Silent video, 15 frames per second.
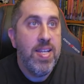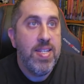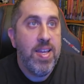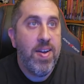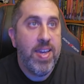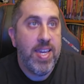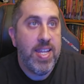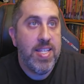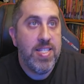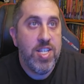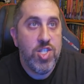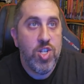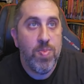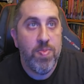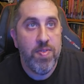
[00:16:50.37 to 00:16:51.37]
Now I get
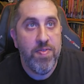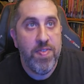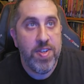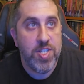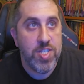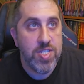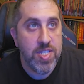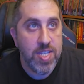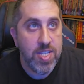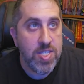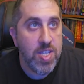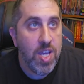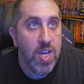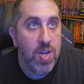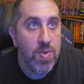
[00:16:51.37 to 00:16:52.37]
additional proficiencies,
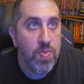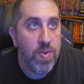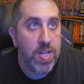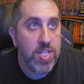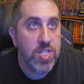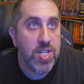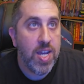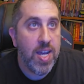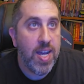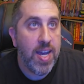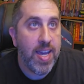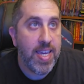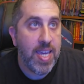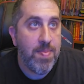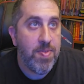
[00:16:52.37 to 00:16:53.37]
which I
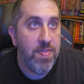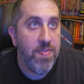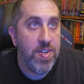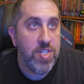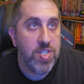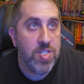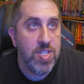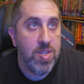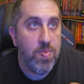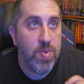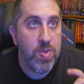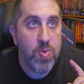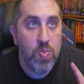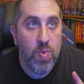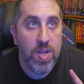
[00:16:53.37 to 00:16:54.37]
gain proficiency
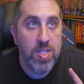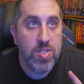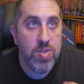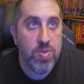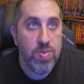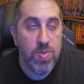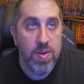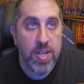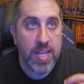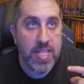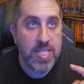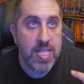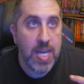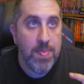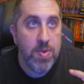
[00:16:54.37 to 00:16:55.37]
with 1 tool, and I
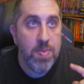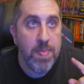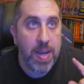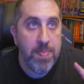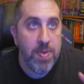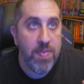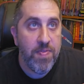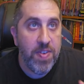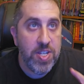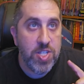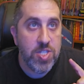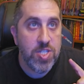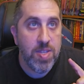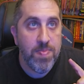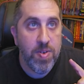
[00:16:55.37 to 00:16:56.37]
double my
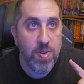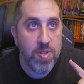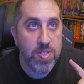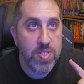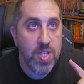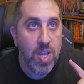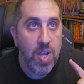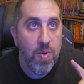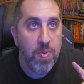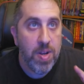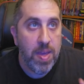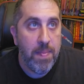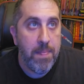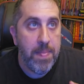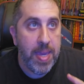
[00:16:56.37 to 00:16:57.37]
proficiency bonus when
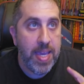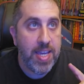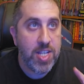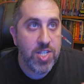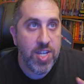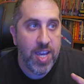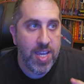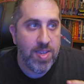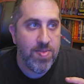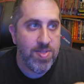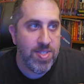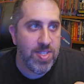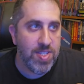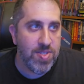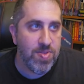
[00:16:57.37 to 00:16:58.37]
I make a check
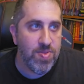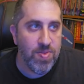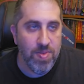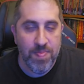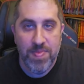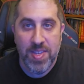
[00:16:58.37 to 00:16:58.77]
using this tool.